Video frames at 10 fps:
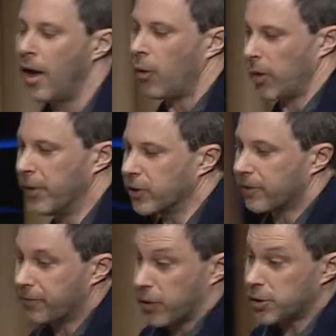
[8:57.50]
We built the
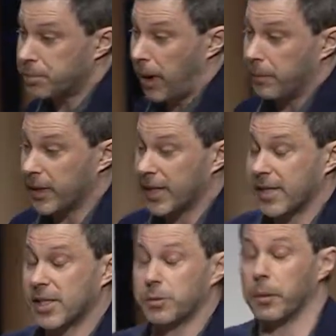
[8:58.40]
first publicly
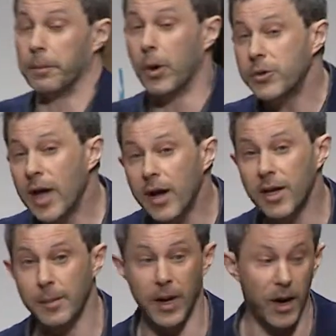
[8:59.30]
accessible boat dock in
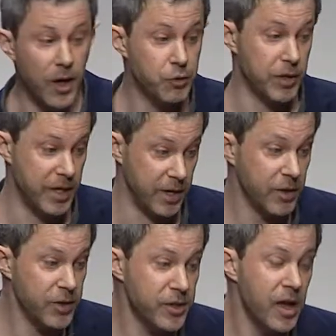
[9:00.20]
about 100
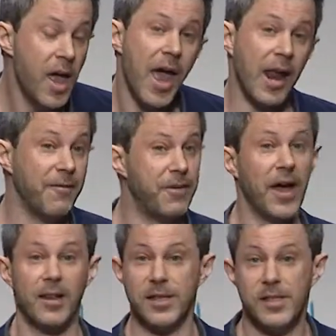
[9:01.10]
years, and in
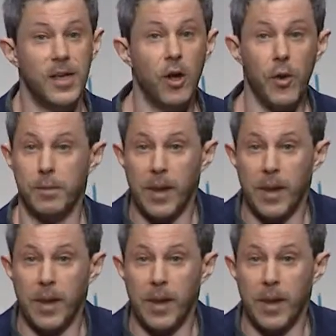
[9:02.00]
fact, Latino and